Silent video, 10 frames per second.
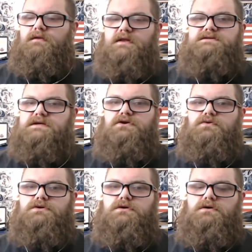That's
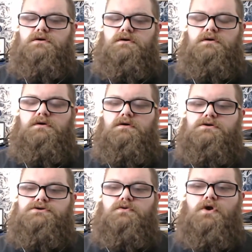huge.
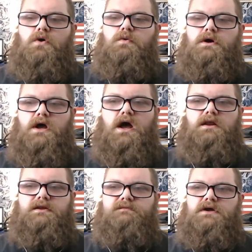So no, we're
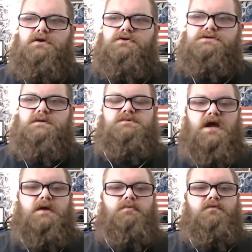not living under the same
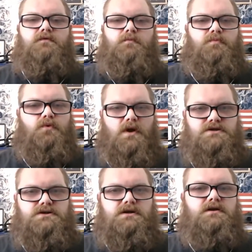type of
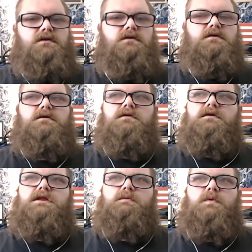oppression
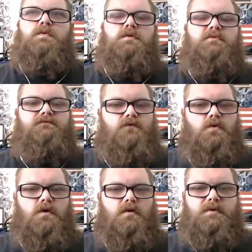that we were
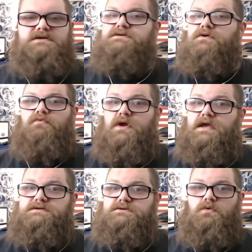before, based on
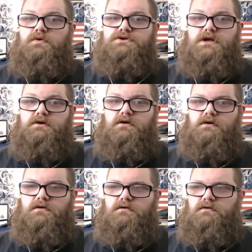race or gender
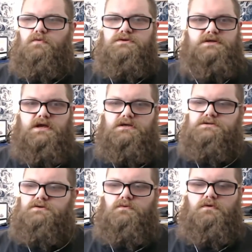or
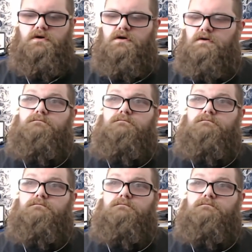sex or